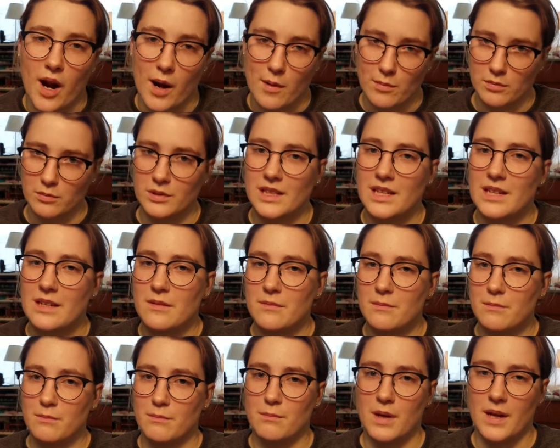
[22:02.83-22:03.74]
probably
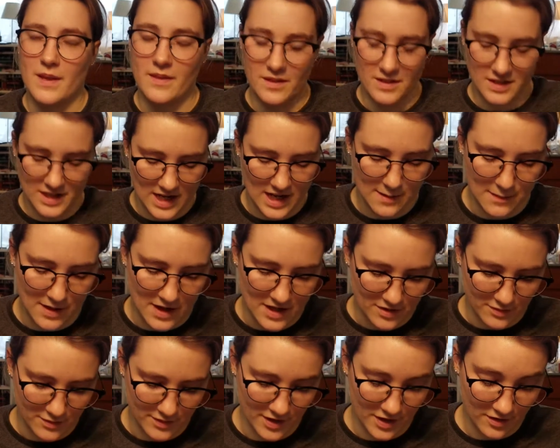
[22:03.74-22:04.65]
by the time
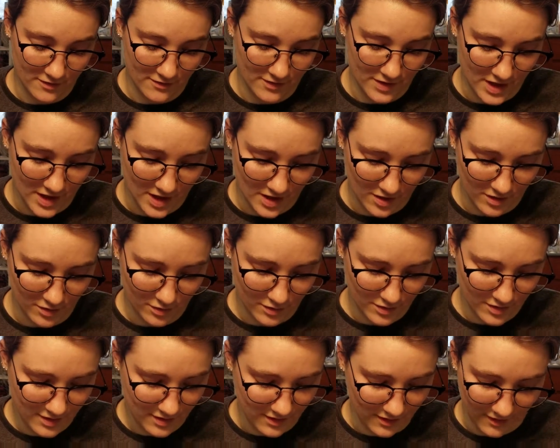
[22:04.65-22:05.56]
I do another video
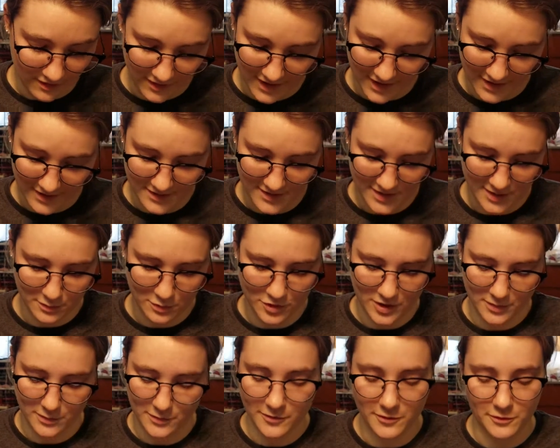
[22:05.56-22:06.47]
that Double
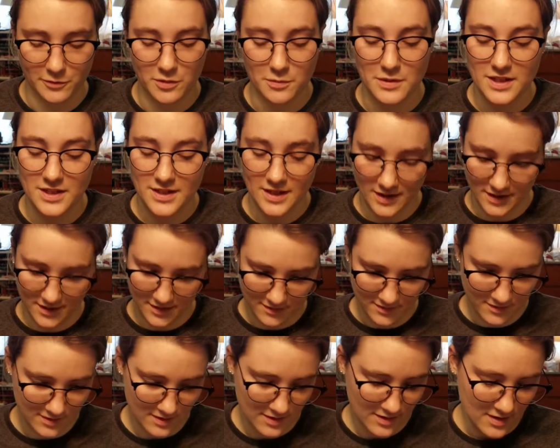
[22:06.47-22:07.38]
Double will be
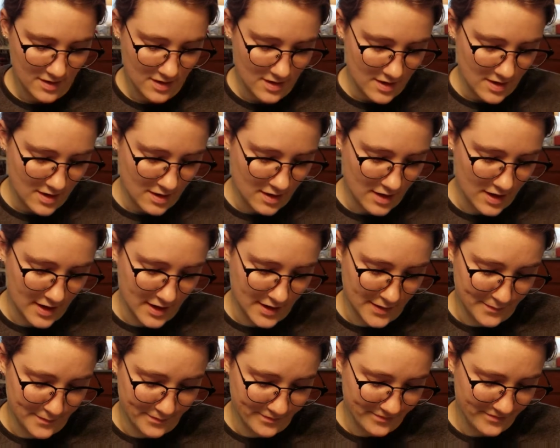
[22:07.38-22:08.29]
done,
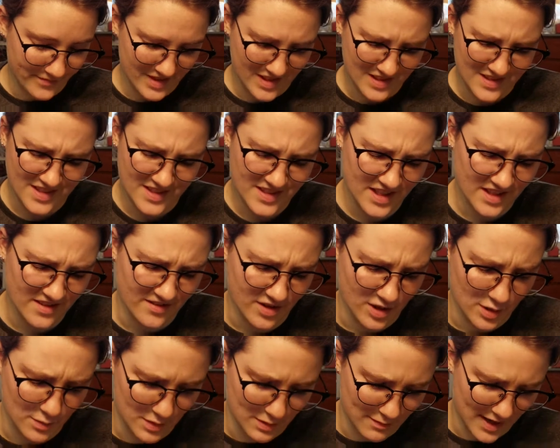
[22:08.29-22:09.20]
because it's not a
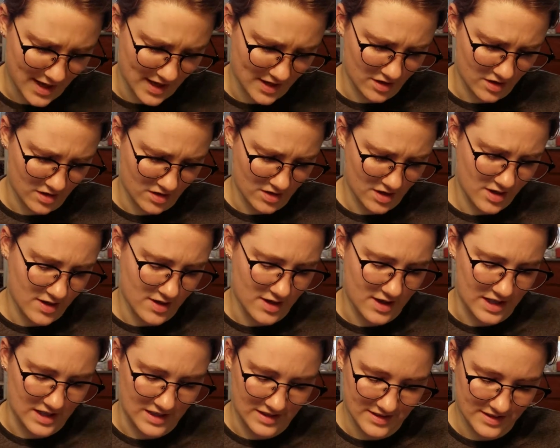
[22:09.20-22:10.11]
very big pattern.
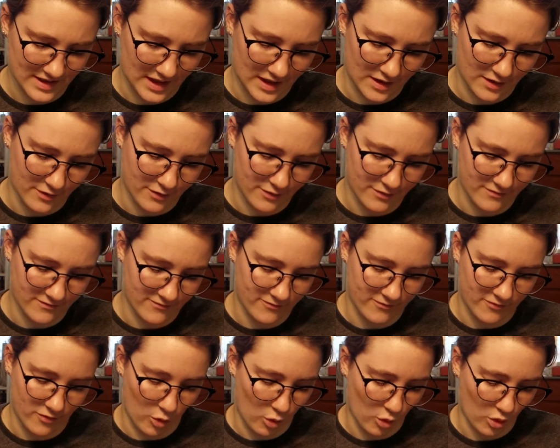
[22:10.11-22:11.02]
It's like
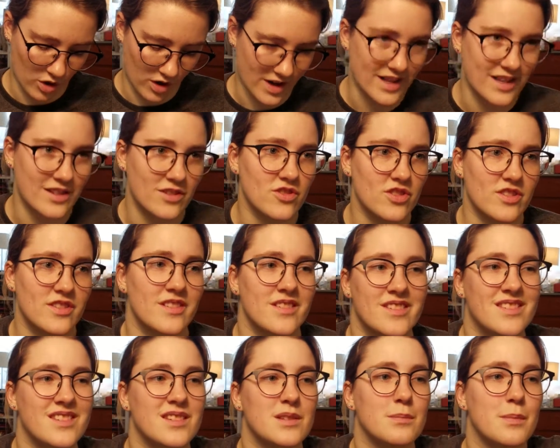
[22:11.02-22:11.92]
4
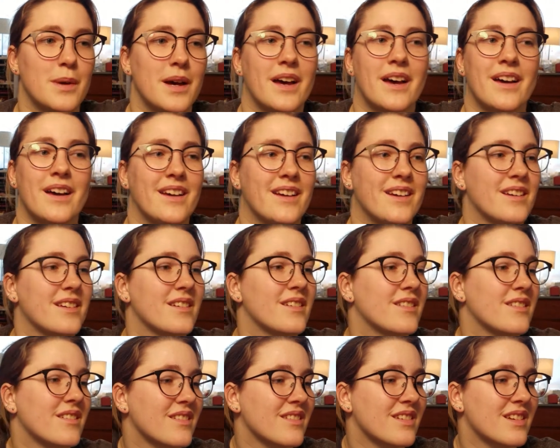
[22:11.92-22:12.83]
inches by
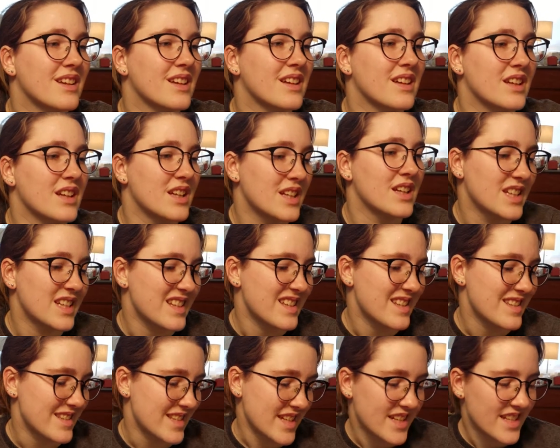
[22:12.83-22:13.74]

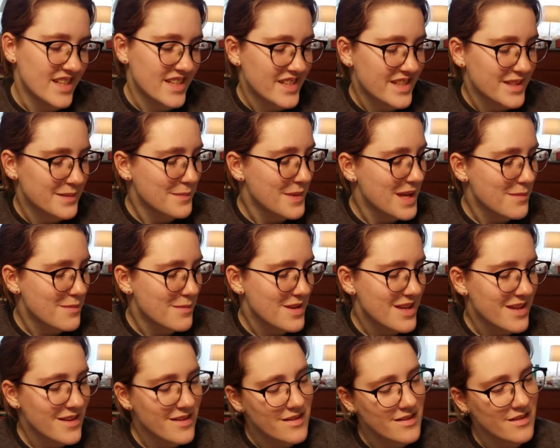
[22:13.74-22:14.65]
6
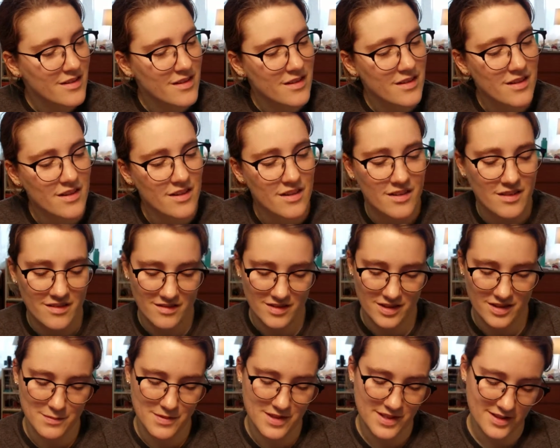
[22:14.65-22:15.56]
maybe.
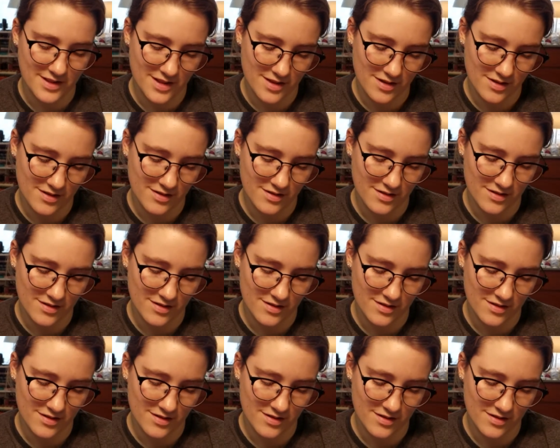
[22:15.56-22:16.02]
Let me see.